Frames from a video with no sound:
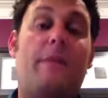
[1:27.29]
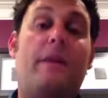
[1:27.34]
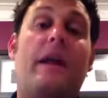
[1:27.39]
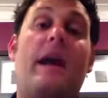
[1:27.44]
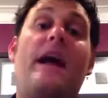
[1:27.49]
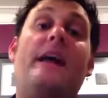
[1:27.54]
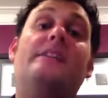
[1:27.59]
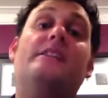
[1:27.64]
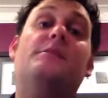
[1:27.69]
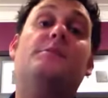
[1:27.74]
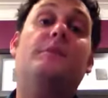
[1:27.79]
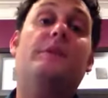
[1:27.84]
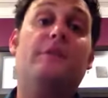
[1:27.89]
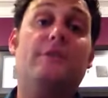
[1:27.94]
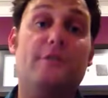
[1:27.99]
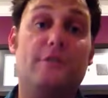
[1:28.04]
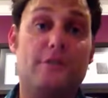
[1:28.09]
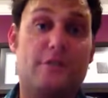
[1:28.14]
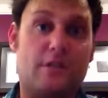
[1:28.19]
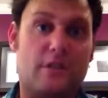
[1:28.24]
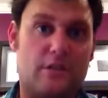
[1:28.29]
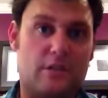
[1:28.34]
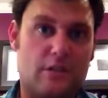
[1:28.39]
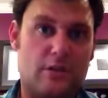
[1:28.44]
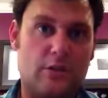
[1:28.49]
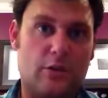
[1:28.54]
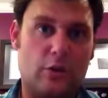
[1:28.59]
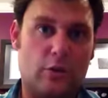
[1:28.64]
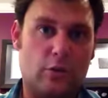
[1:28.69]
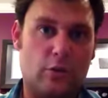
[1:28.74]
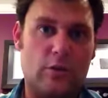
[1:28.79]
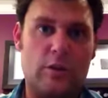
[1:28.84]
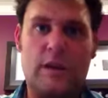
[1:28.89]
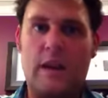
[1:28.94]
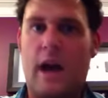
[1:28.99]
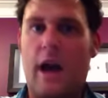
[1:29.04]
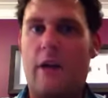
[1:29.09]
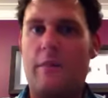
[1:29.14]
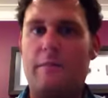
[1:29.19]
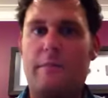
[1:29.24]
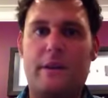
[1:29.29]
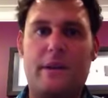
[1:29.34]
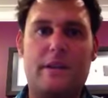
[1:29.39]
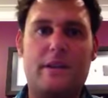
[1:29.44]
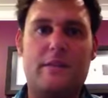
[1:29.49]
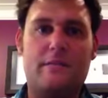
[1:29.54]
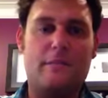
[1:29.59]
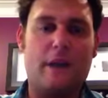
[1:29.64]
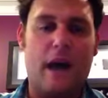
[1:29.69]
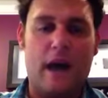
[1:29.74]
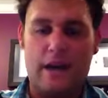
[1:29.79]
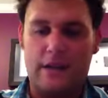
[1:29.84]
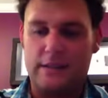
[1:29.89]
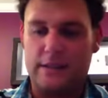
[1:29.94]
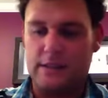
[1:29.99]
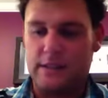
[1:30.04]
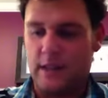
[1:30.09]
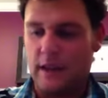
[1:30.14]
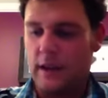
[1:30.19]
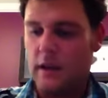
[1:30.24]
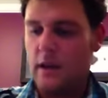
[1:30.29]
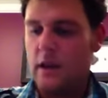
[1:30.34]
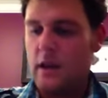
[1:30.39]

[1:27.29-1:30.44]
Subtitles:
but it has to be used as a tool. It can't be the answer.